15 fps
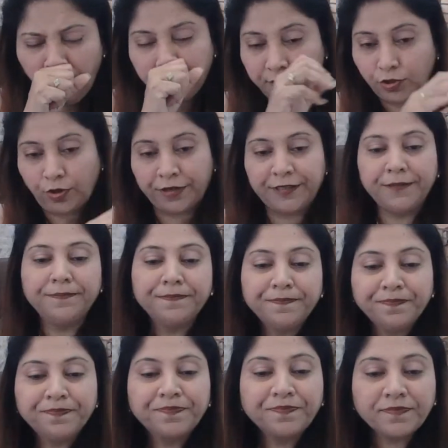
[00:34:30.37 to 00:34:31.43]
Sorry.
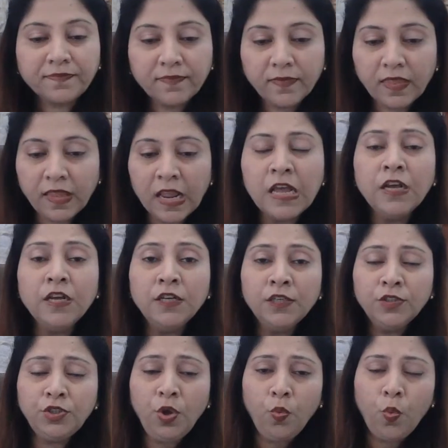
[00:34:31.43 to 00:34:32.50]

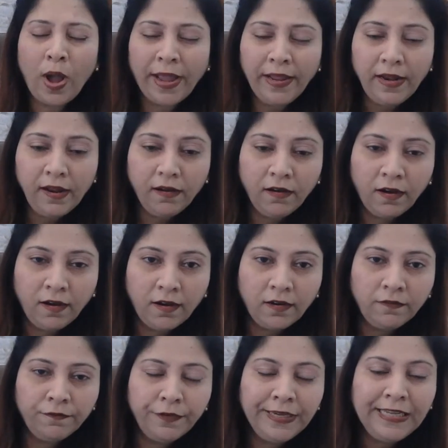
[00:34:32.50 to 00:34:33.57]
So while
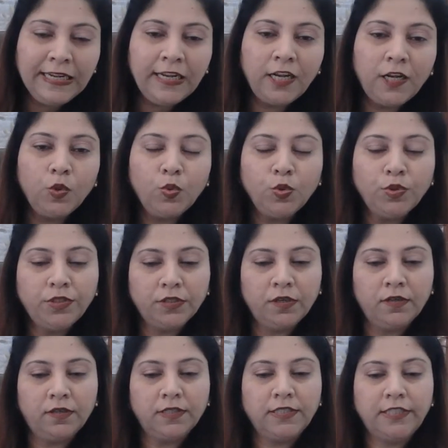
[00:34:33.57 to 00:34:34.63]
a win-lose
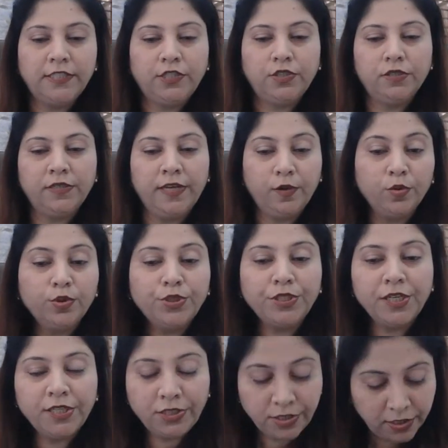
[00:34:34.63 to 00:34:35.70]

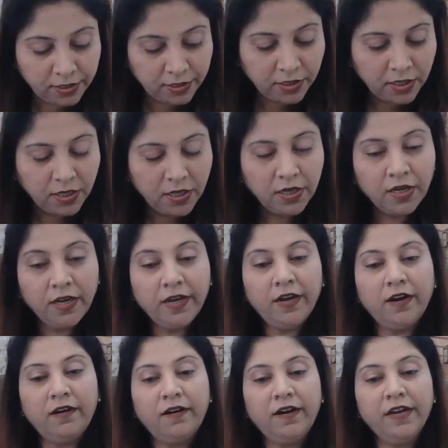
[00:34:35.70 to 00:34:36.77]
negotiation,
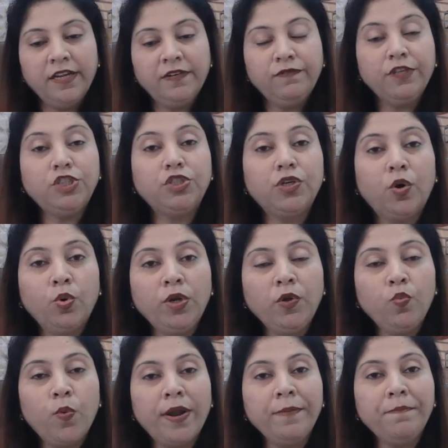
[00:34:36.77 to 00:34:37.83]
in which only
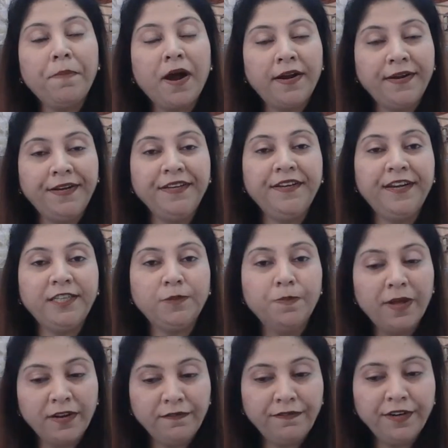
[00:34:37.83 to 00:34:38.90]
one party gets
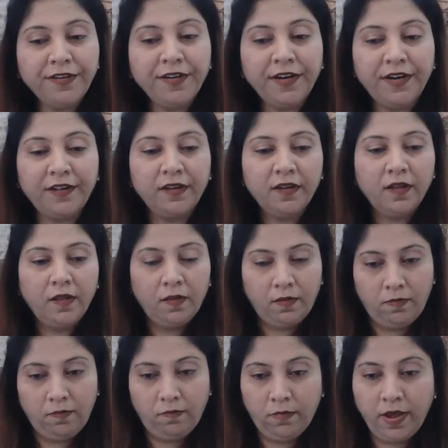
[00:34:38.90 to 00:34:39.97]
benefited
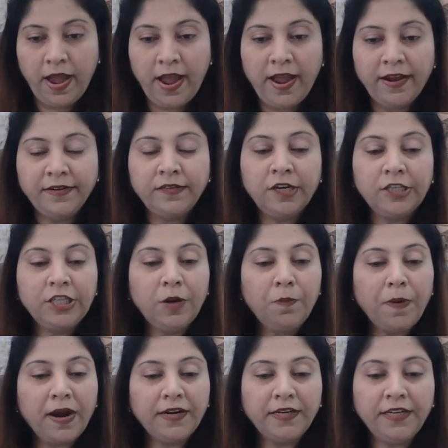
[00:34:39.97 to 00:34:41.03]
and the other
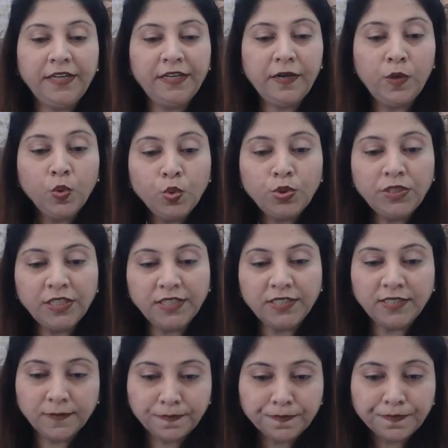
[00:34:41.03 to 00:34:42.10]
party
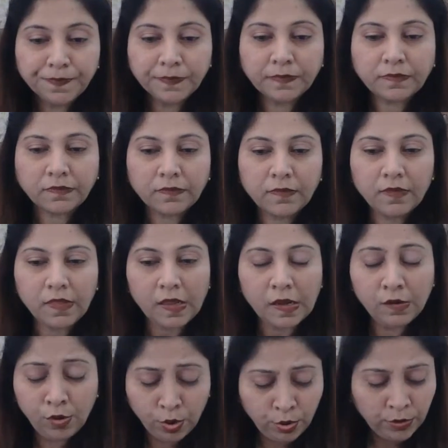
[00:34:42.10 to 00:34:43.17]
loses, you
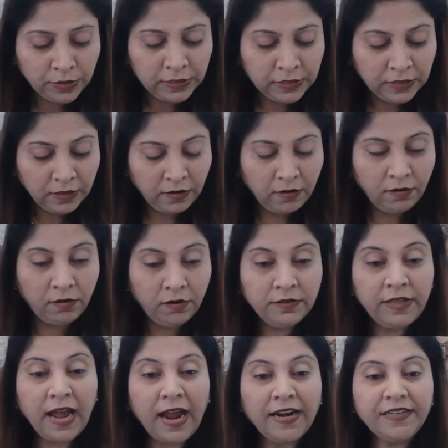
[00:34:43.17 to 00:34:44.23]
know,
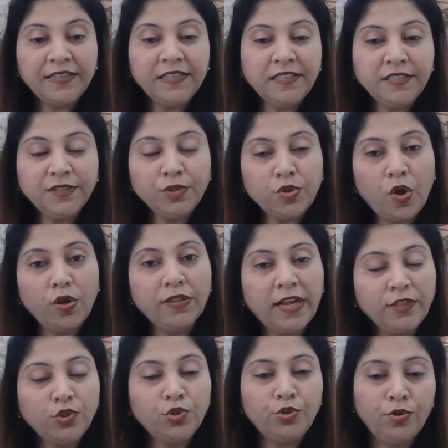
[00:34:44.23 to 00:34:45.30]

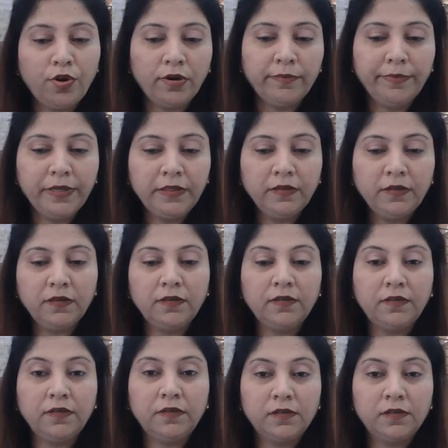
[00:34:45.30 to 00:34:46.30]
that should not be the